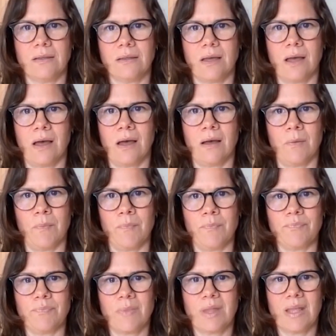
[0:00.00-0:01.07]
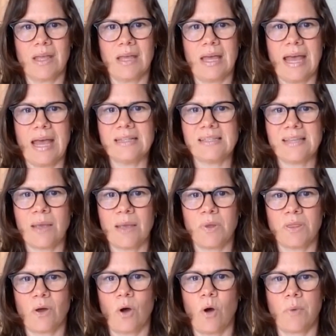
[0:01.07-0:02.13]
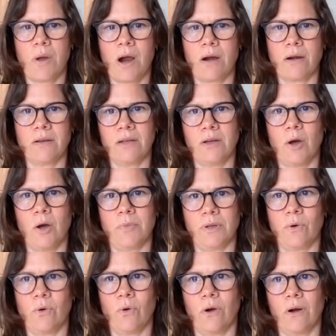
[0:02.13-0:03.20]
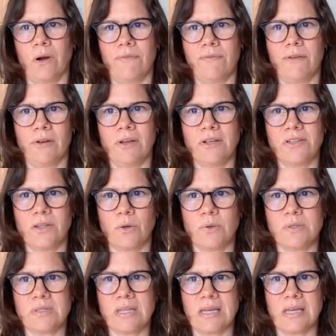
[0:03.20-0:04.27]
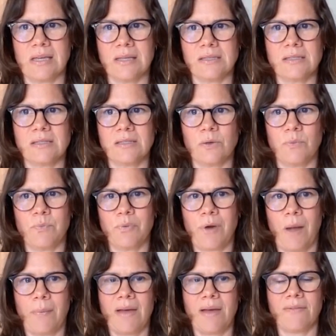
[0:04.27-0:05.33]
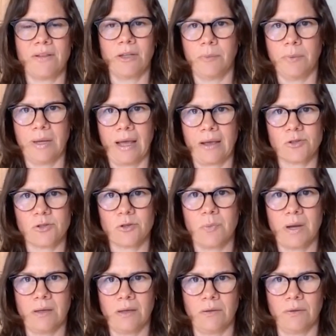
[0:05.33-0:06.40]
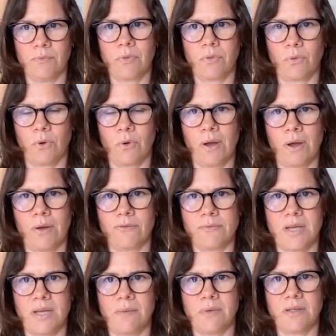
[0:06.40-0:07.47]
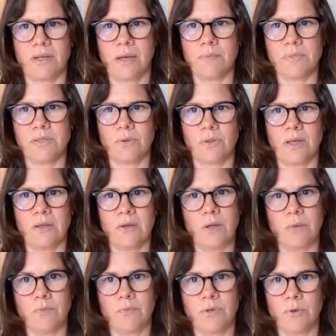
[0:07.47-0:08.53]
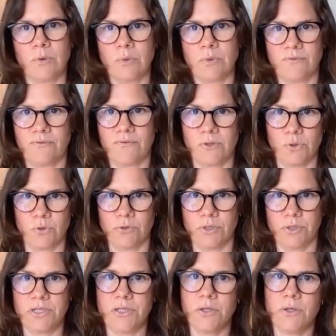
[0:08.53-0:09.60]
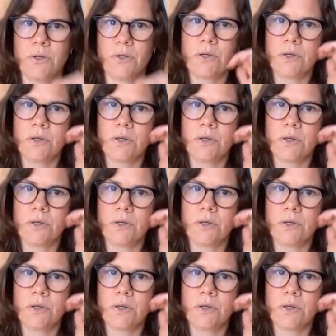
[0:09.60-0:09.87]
Um, mm-hmm. And same with home garden and home decor. If you're into those things, you probably have a little bit of extra money to throw around from time to time. So then you can do it with, for jewelry too.